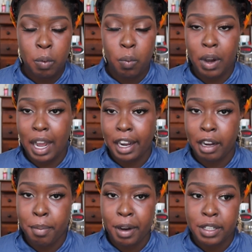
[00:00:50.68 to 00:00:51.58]
what I could
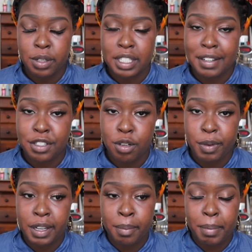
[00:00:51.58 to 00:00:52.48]
compare it to because I have so
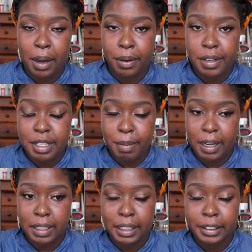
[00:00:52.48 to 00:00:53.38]
many powders in my
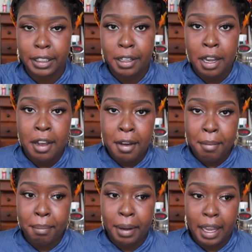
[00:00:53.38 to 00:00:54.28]
collection,
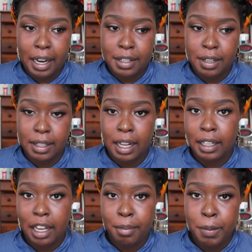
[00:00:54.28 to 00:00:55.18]
and I saw that a
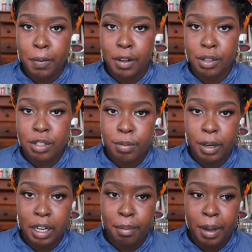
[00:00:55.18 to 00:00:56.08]
lot of people on YouTube
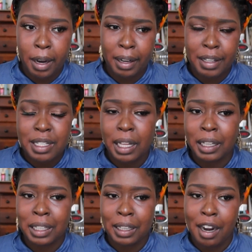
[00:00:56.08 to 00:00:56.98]
were comparing it to
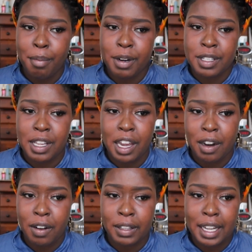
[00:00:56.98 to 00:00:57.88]
like the La Mercier
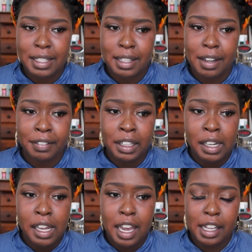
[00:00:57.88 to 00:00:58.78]
and all that
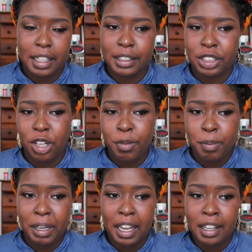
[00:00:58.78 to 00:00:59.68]
stuff, and like Derma
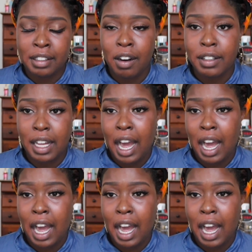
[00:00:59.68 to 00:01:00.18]
Blend, all the